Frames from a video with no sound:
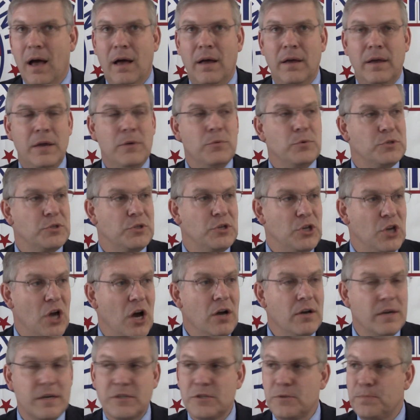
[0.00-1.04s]
He was the
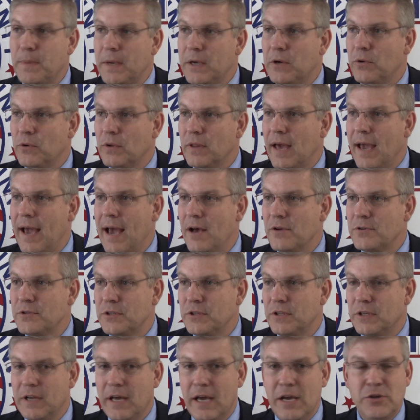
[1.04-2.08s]
youngest Speaker of the House in
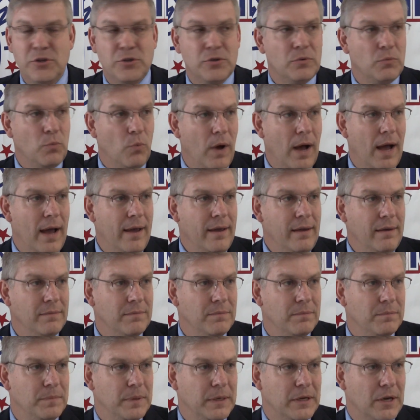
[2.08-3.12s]
the nation. Why?
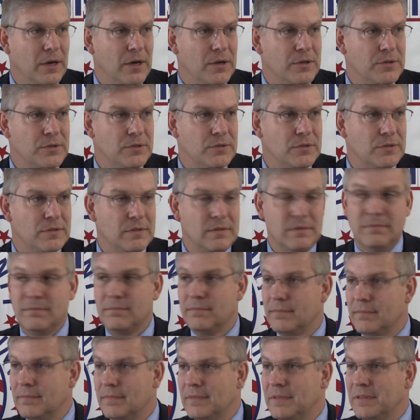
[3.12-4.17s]
Because
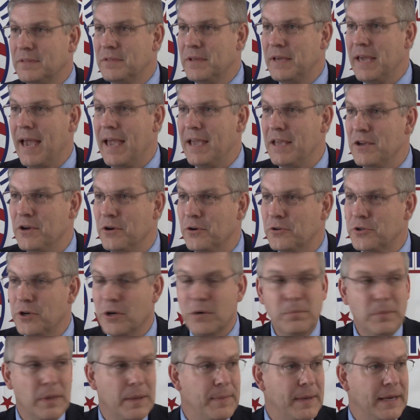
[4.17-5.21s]
the 8-year
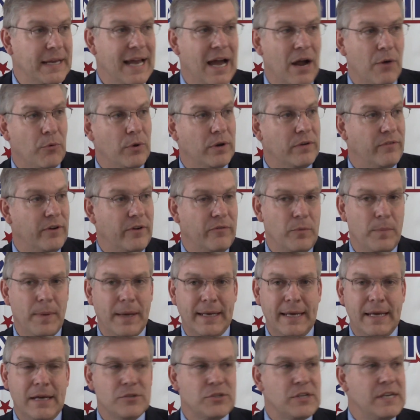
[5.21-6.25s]
term limit got rid of
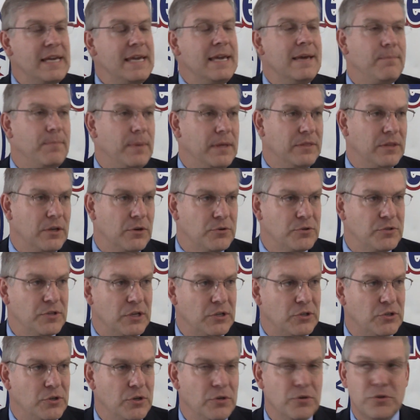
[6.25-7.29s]
everybody else. He had been there
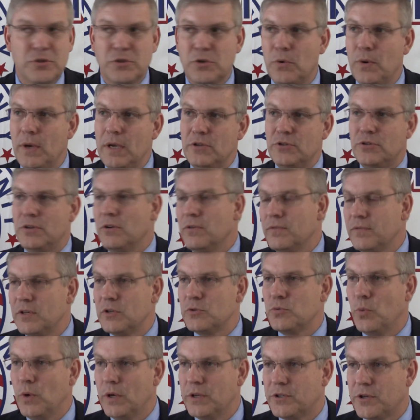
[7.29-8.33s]
6 years, so he served
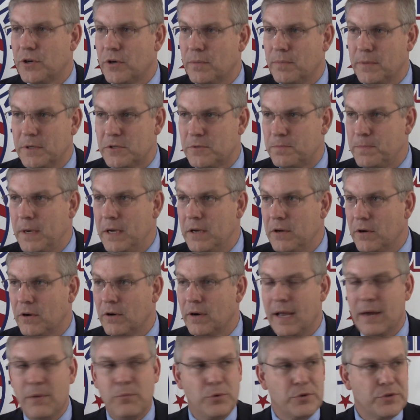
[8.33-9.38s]
his one term as Speaker
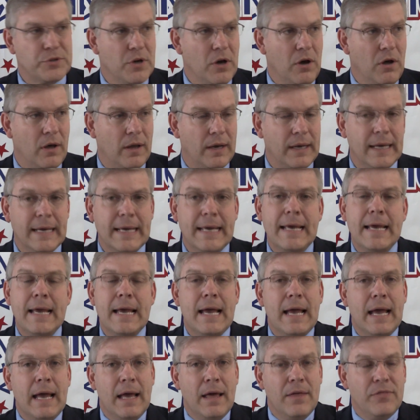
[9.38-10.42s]
and was gone.
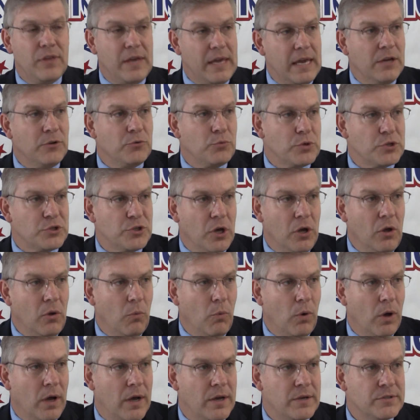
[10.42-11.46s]
The end result
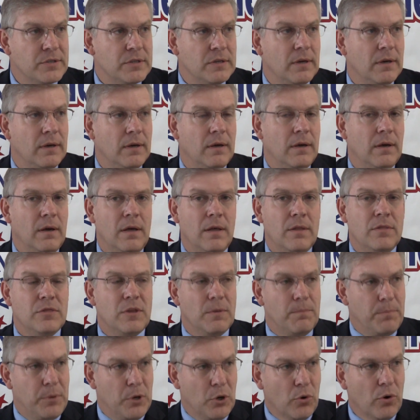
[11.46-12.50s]
was
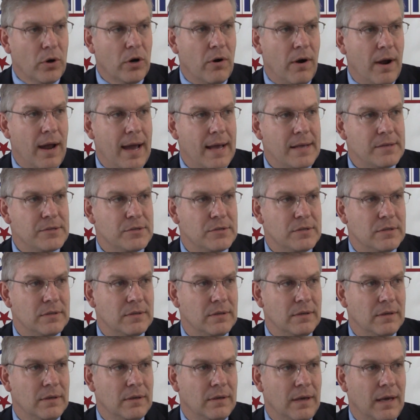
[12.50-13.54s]
the bureaucrats
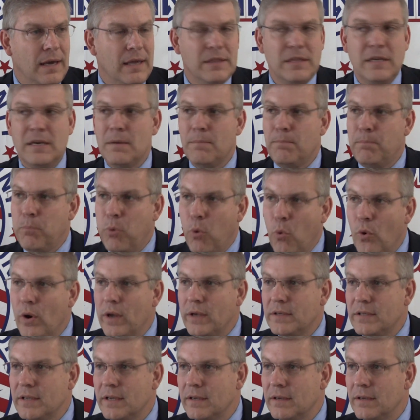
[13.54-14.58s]
and the
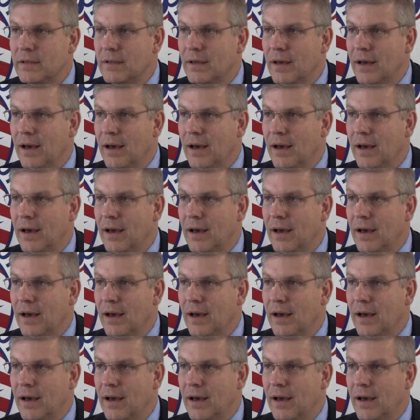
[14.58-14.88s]
appointed